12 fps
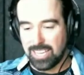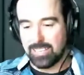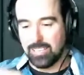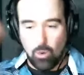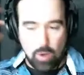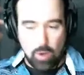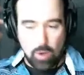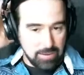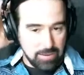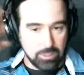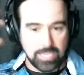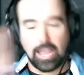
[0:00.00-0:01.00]
you know what?
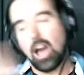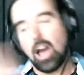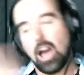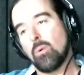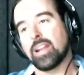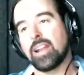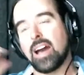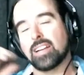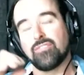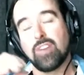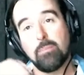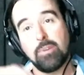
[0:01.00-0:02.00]
Everyone's like, oh, I want an
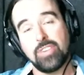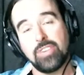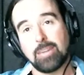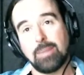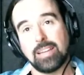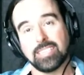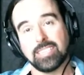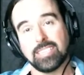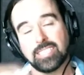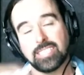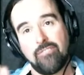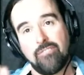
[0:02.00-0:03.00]
octave. But think about this:
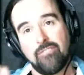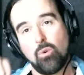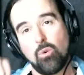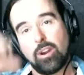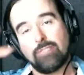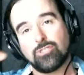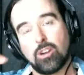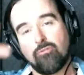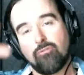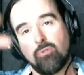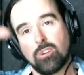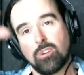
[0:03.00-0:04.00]
F4, F sharp
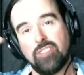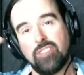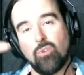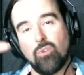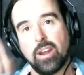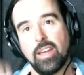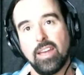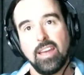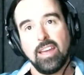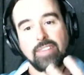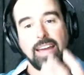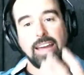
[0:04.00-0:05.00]
4, G4.
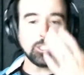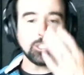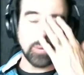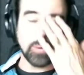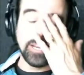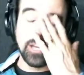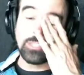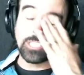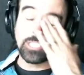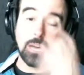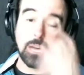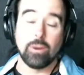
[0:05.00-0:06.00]
That's 3 notes
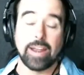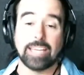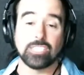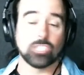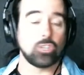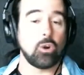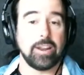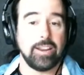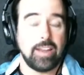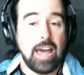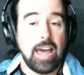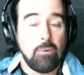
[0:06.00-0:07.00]
that when I started,
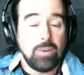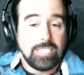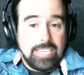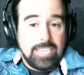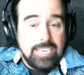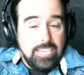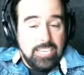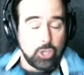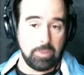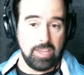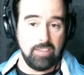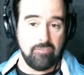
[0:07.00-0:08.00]
I was at a D
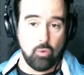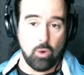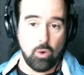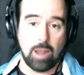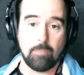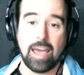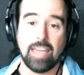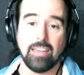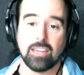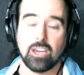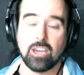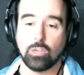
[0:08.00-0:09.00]
sharp E4, and my
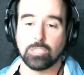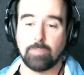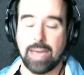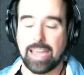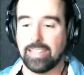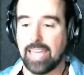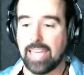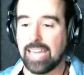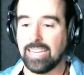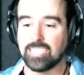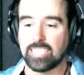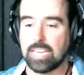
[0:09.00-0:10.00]
coach back in the
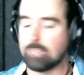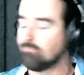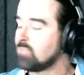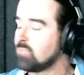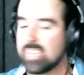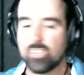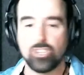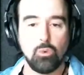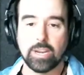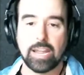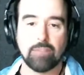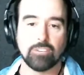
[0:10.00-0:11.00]
'80s said, "You
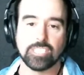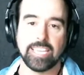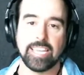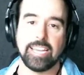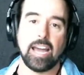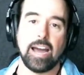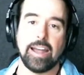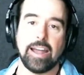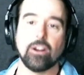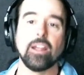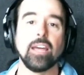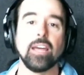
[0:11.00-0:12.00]
will never sing any
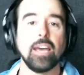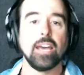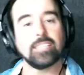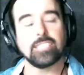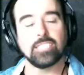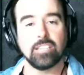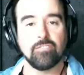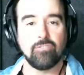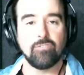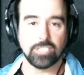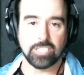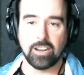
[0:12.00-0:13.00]
higher unless it's in
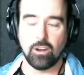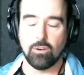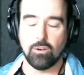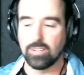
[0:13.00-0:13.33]
falsetto."